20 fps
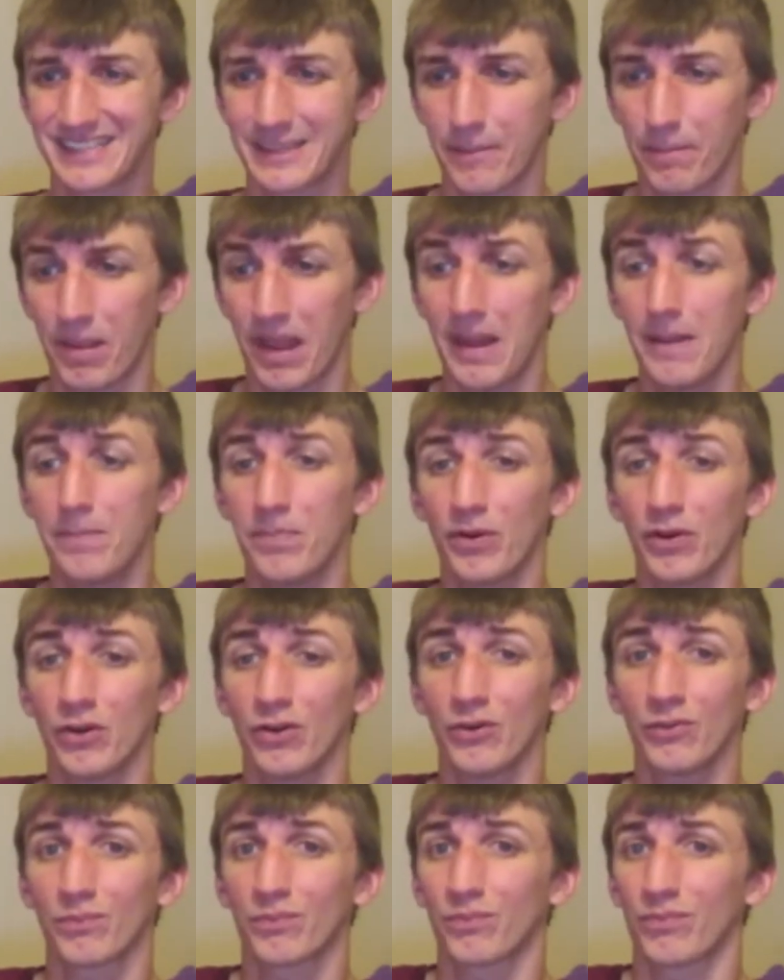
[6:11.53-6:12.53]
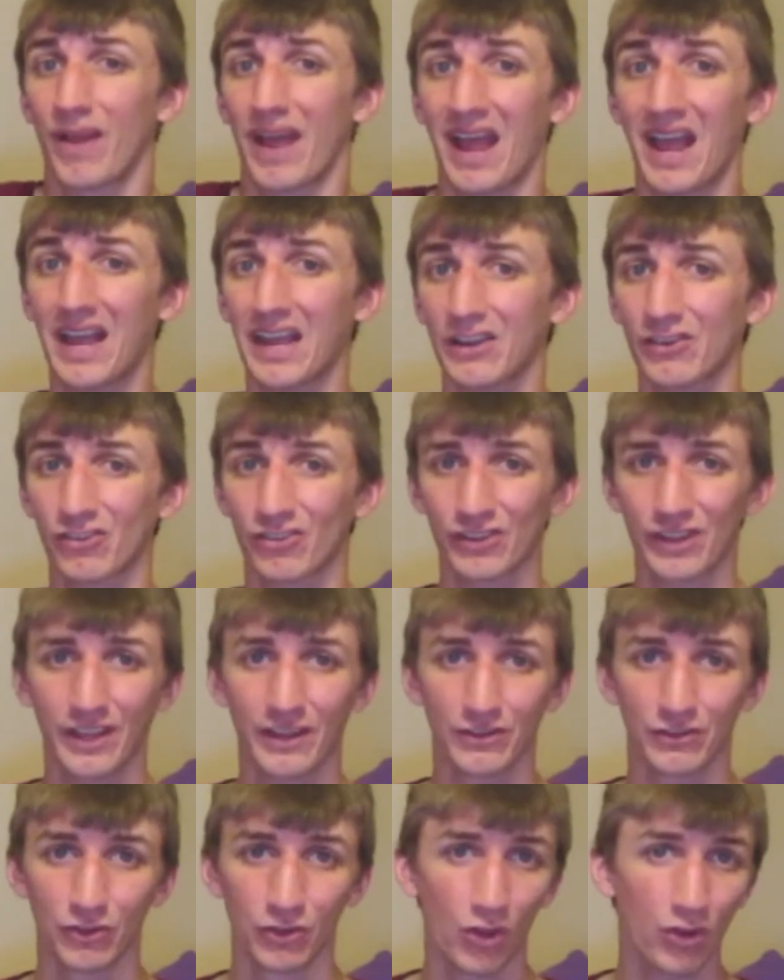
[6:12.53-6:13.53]
the paper actually
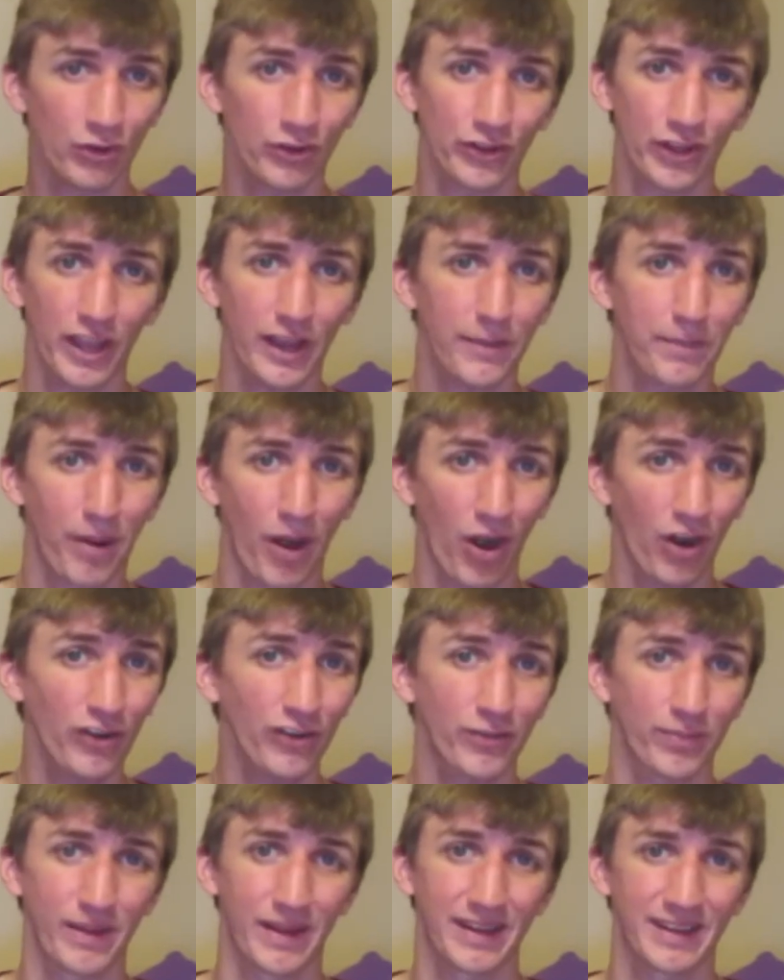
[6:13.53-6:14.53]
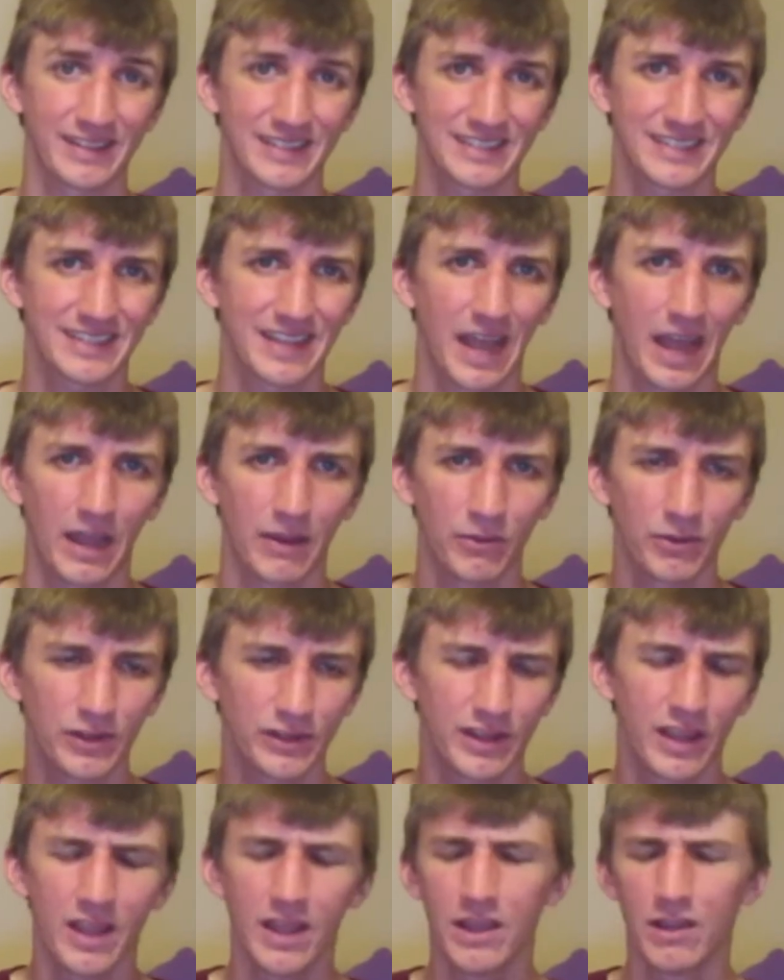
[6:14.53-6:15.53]
looked like parchment. I would
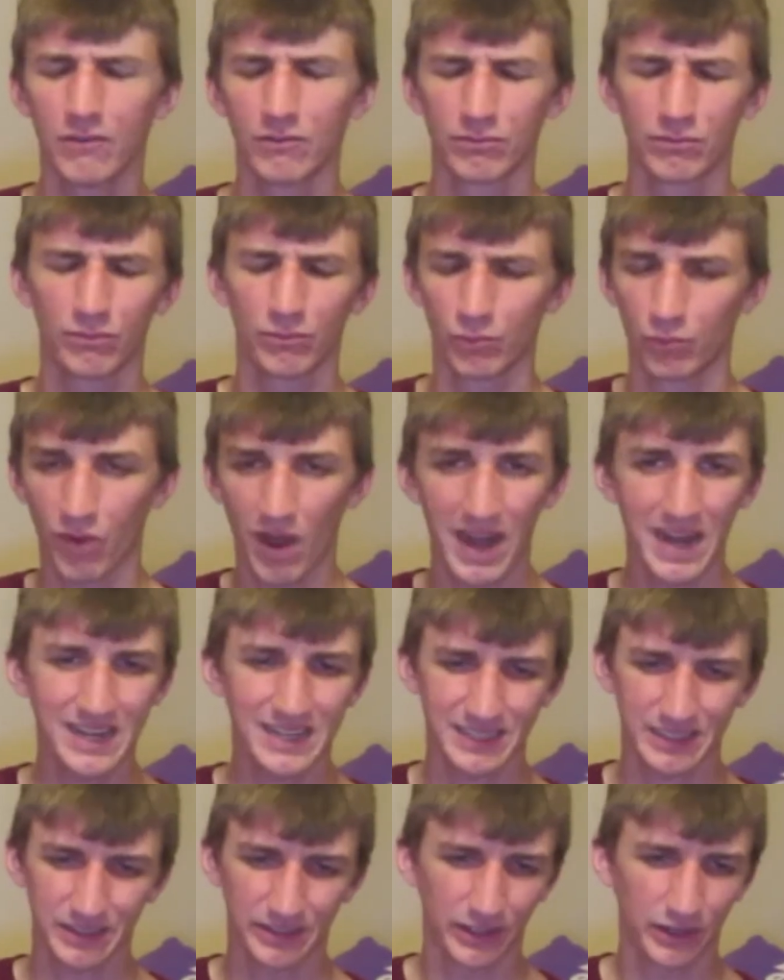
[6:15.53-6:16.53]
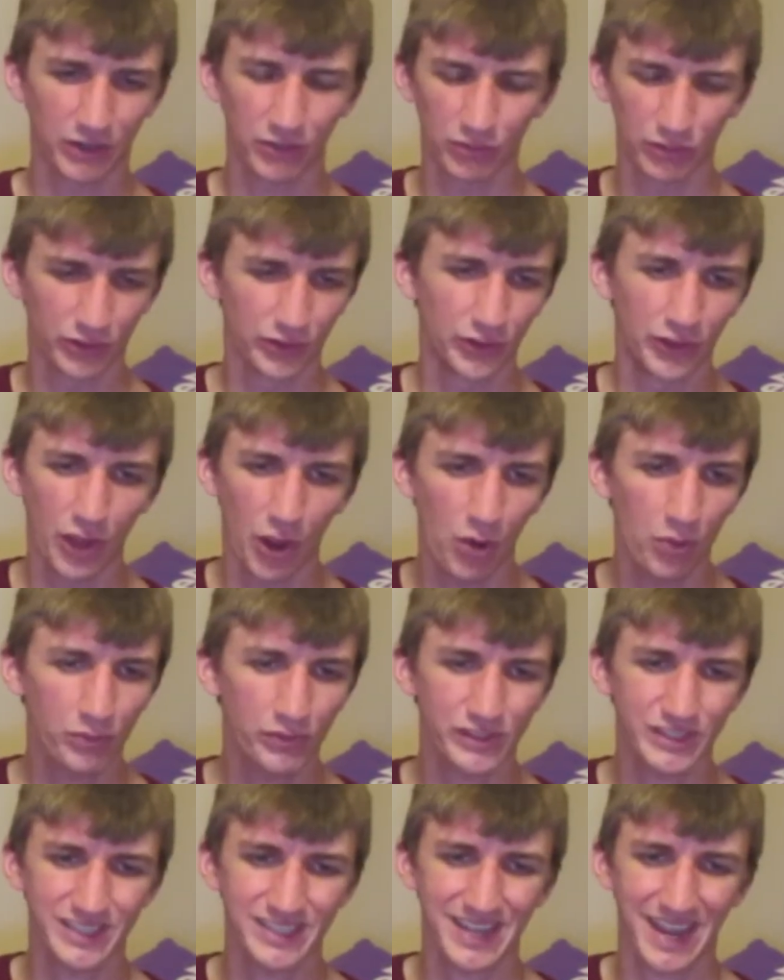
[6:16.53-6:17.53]
write little
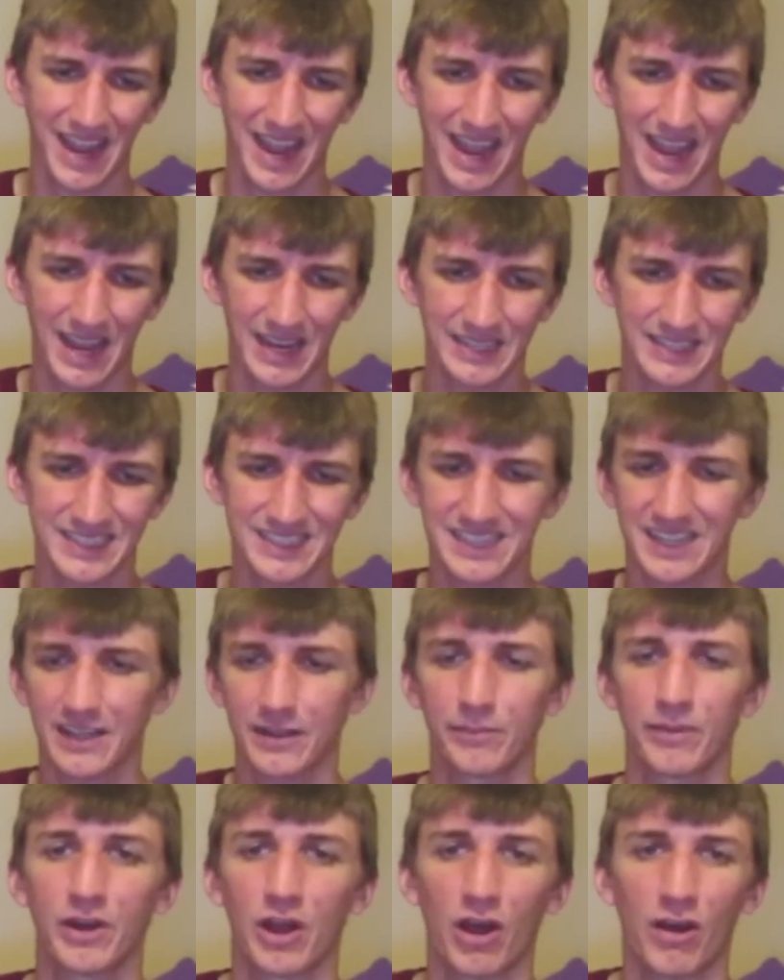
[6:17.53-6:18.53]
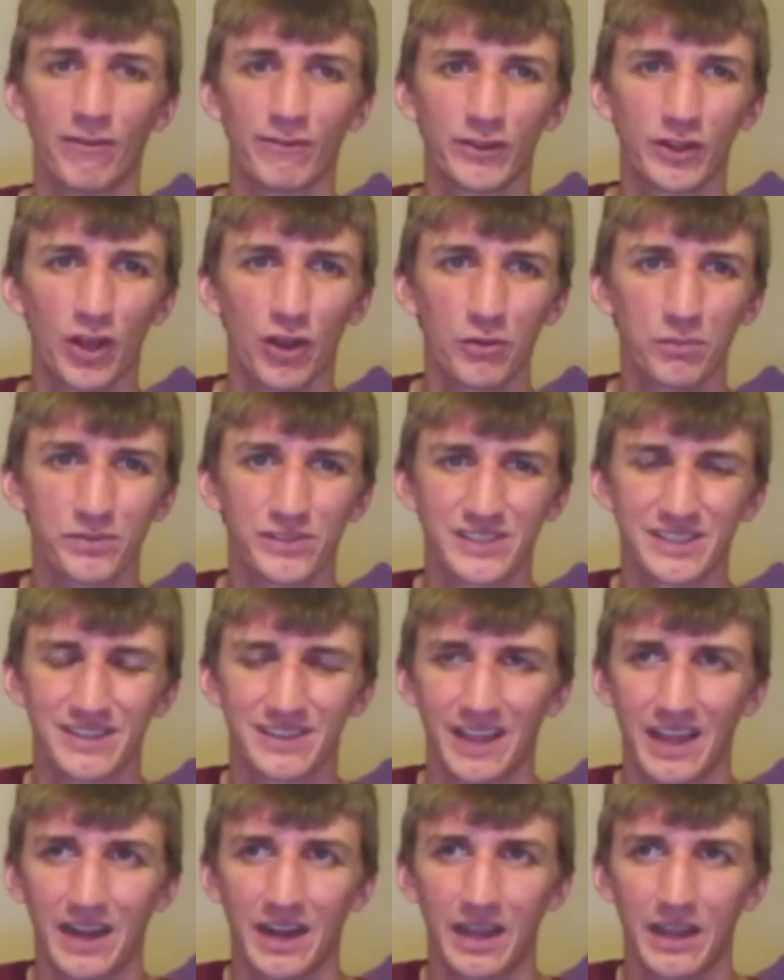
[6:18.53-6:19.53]
notes and stick them in envelopes,
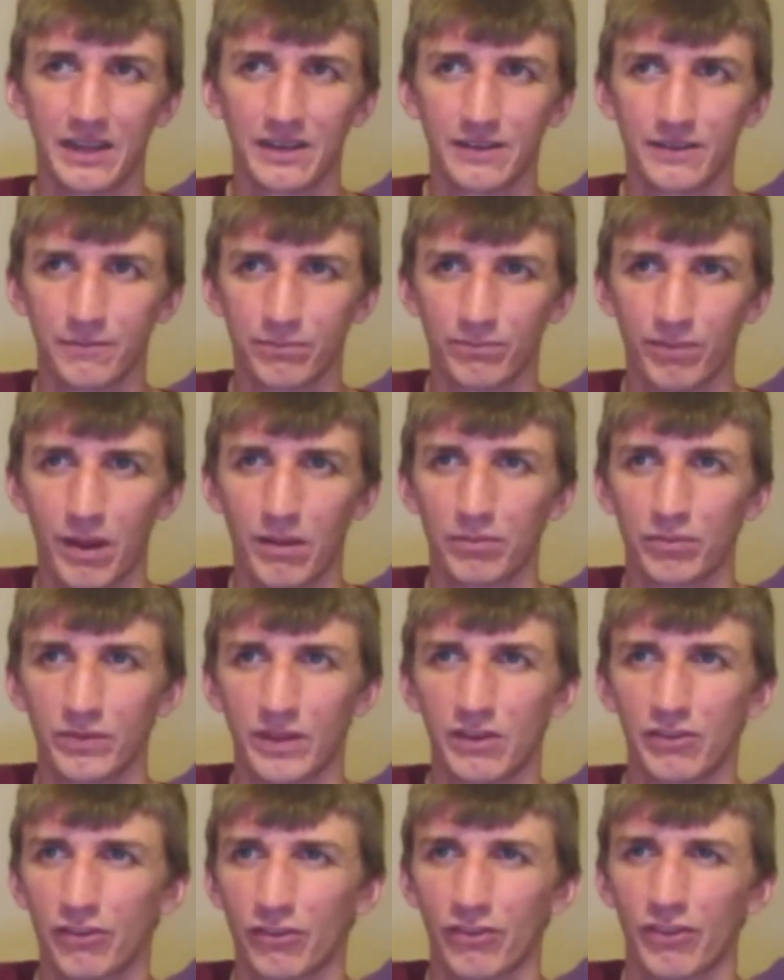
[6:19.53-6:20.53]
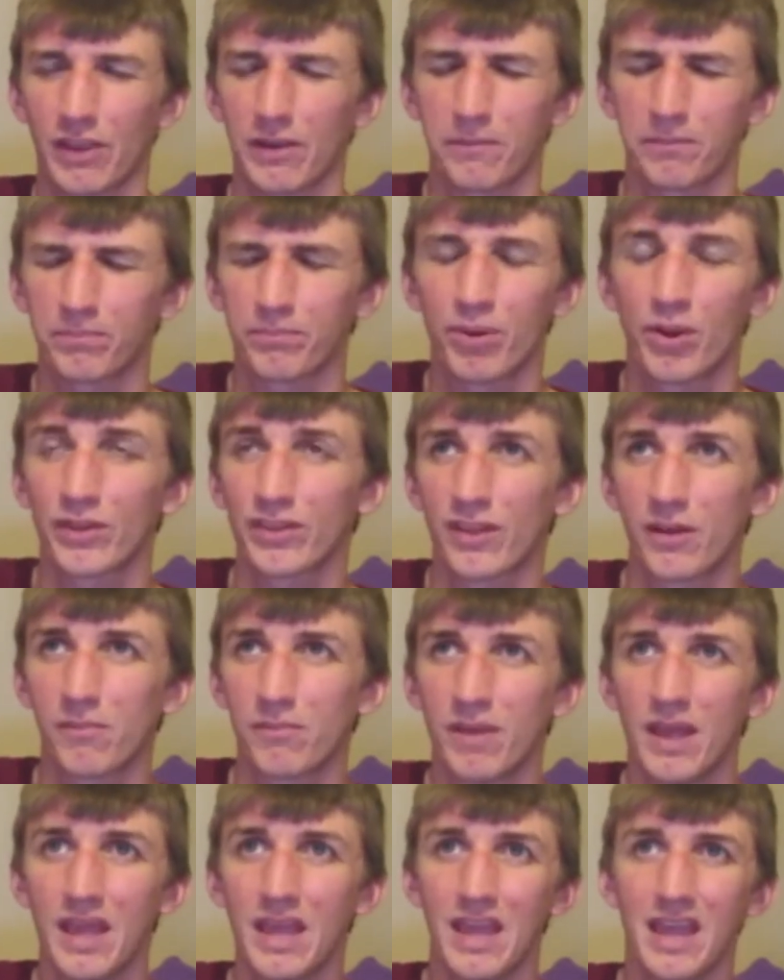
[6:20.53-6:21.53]
then I'd probably just like put them